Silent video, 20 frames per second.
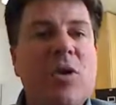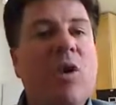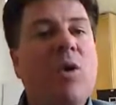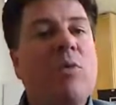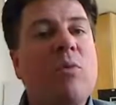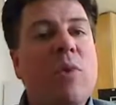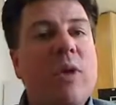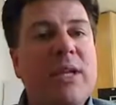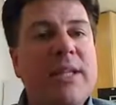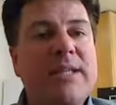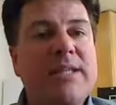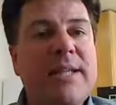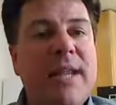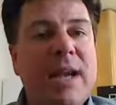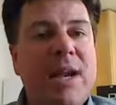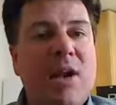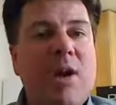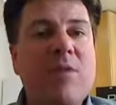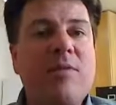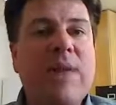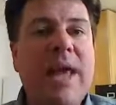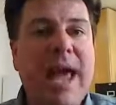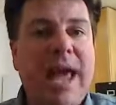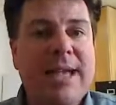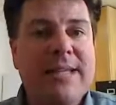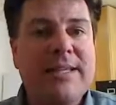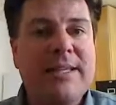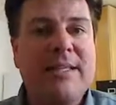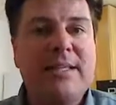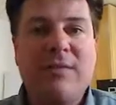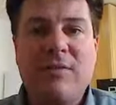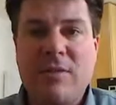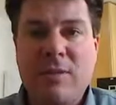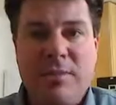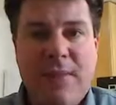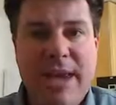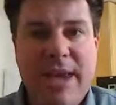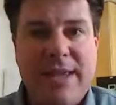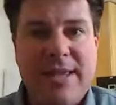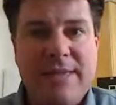or real estate owned assets of the
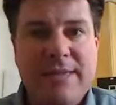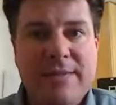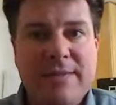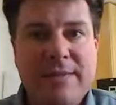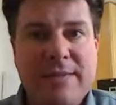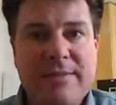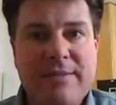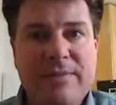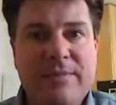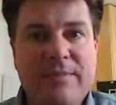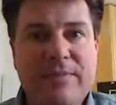banks.